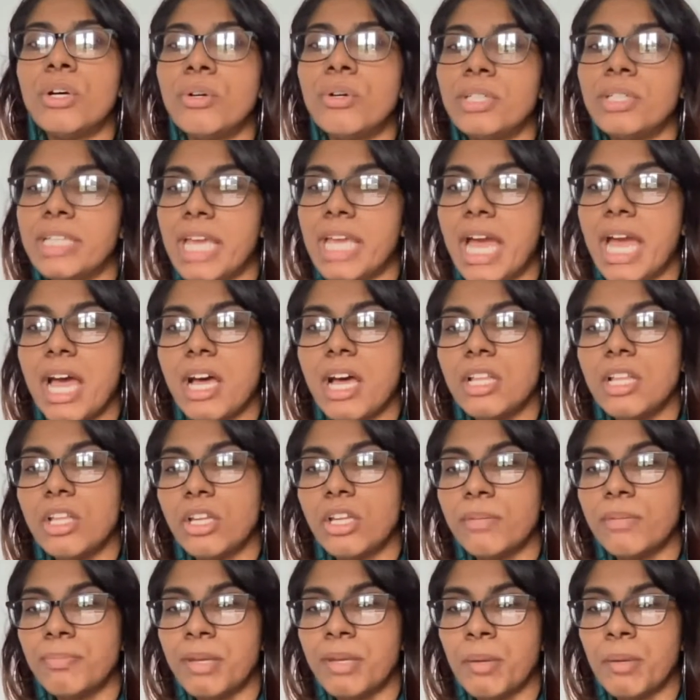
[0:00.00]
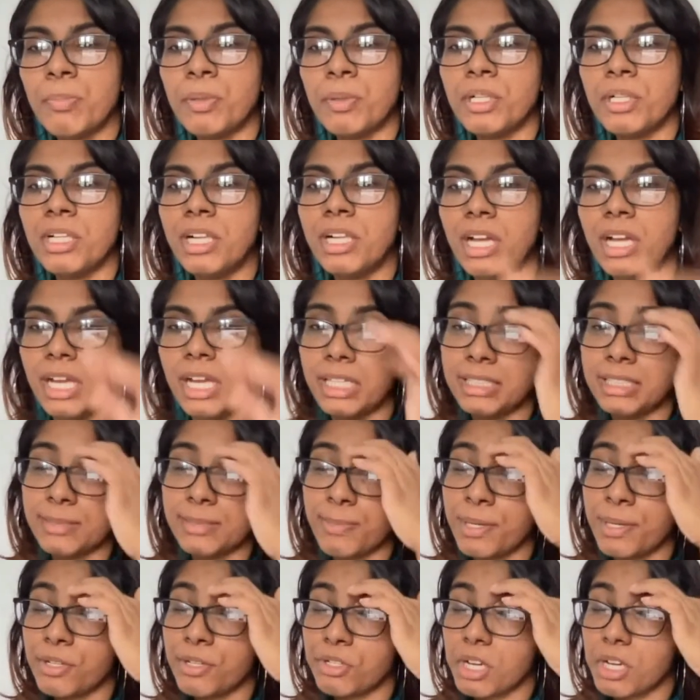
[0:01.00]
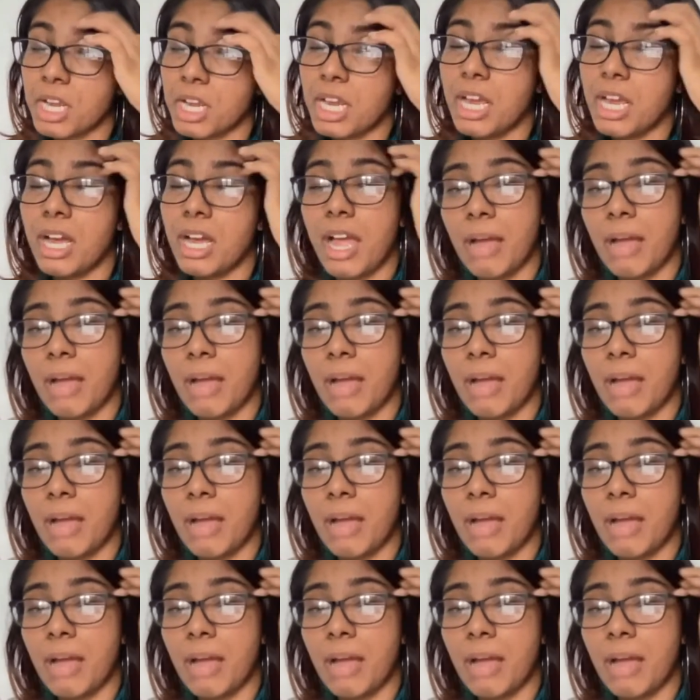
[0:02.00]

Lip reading: yeah, a lot of people, especially